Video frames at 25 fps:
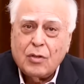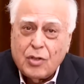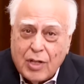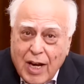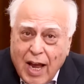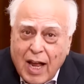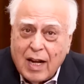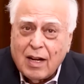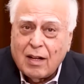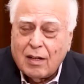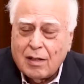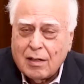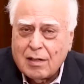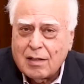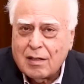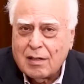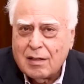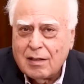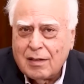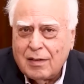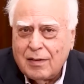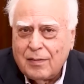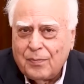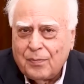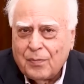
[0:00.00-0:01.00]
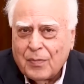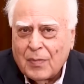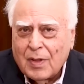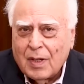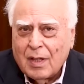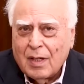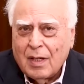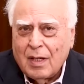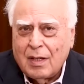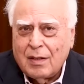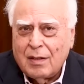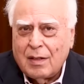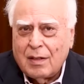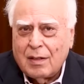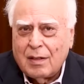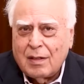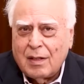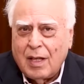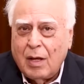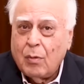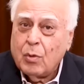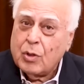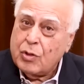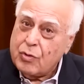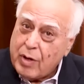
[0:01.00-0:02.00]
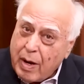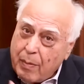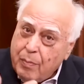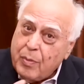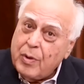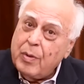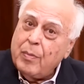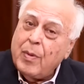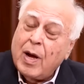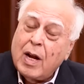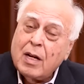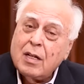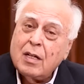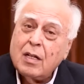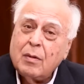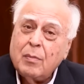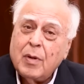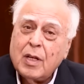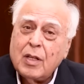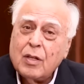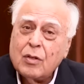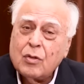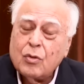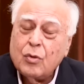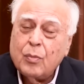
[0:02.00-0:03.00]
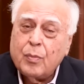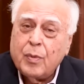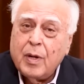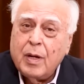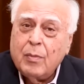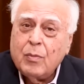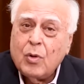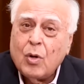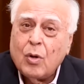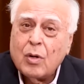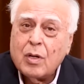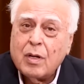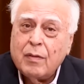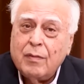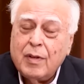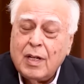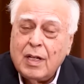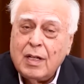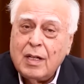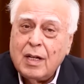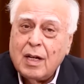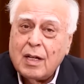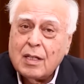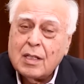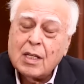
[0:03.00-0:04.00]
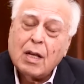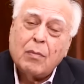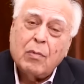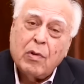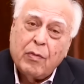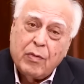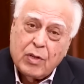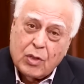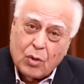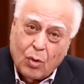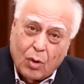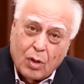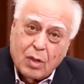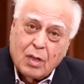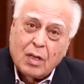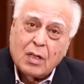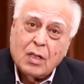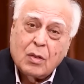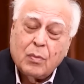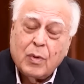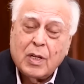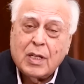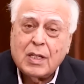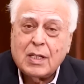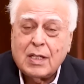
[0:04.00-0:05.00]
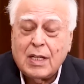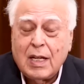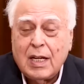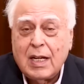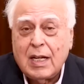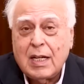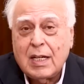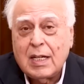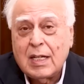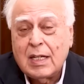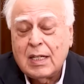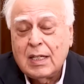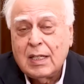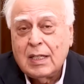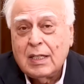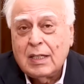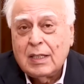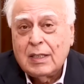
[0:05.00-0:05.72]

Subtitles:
to channels. He was reprimanded by the Supreme Court of India. Some of his orders were stayed.